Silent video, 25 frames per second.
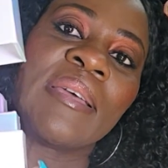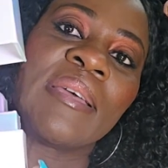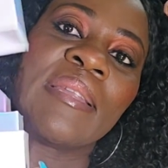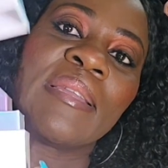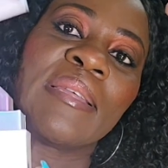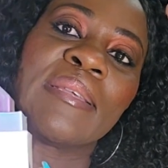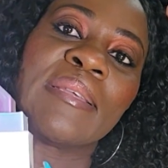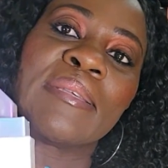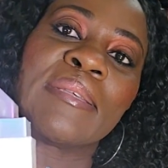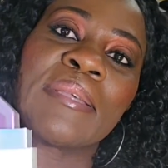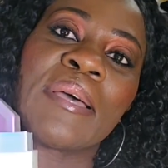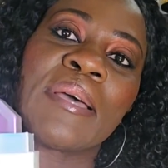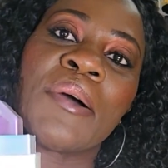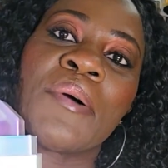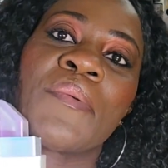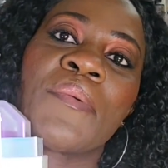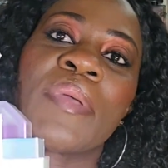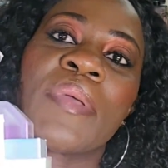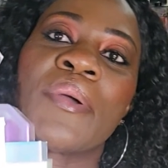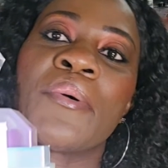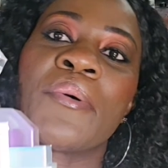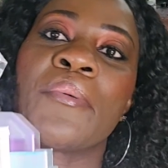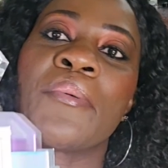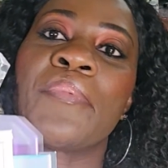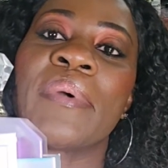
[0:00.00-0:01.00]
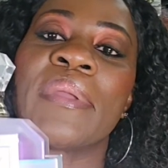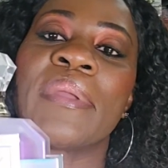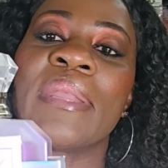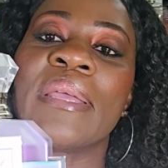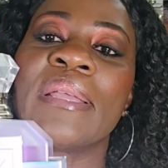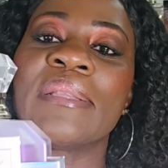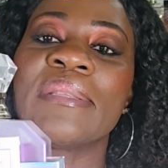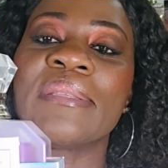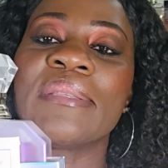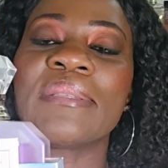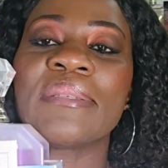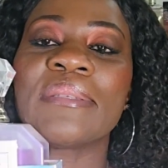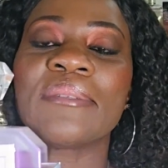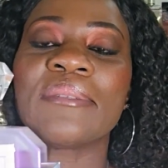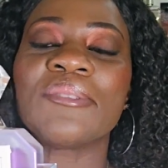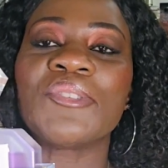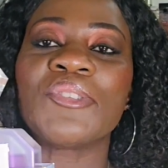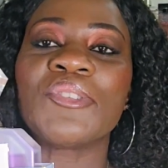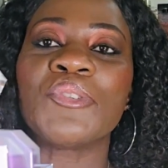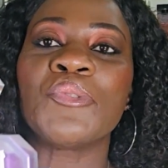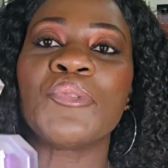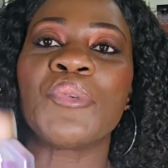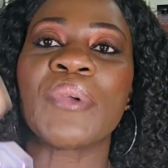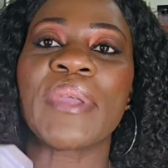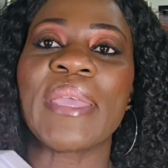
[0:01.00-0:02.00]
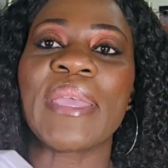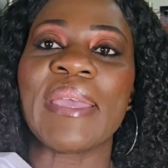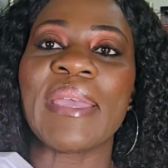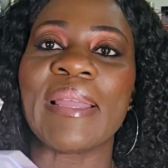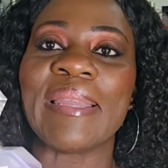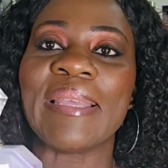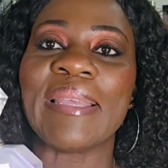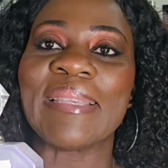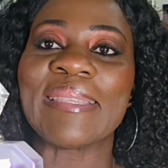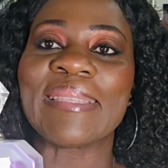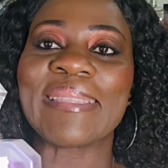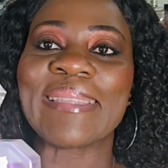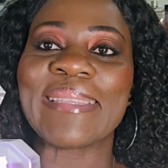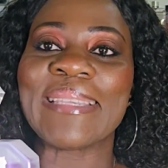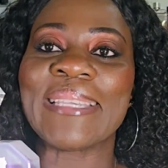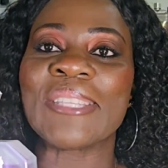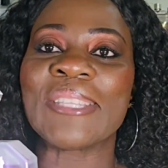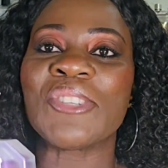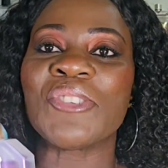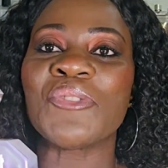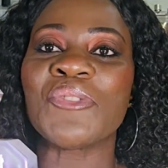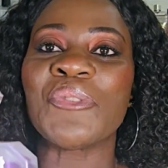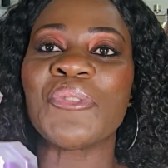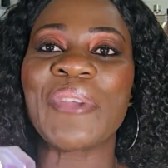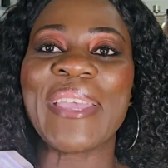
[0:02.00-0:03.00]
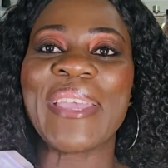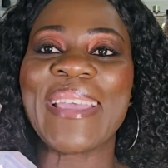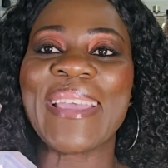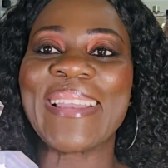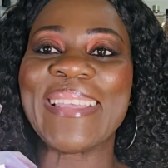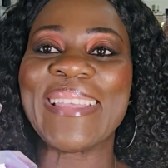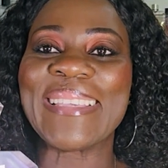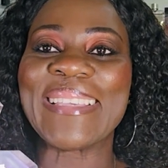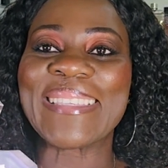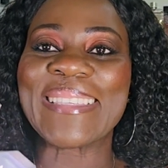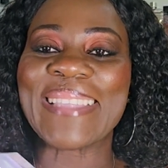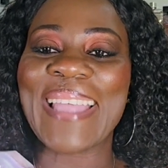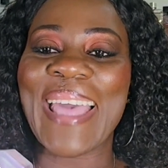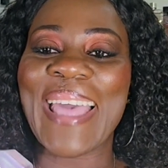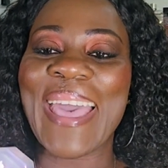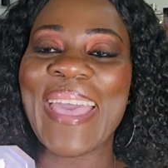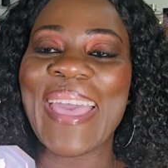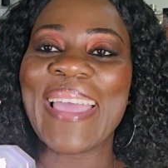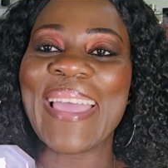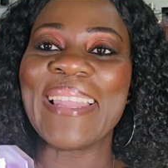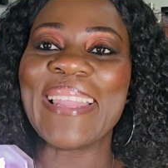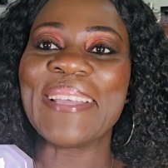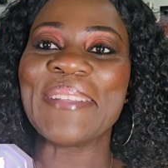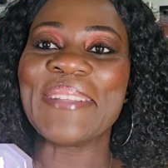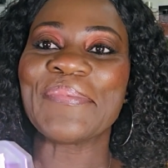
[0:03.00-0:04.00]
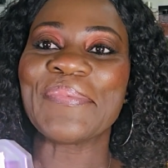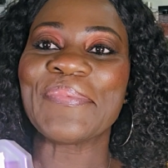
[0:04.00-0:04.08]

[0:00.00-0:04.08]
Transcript: this is how we open it in true Kayali style.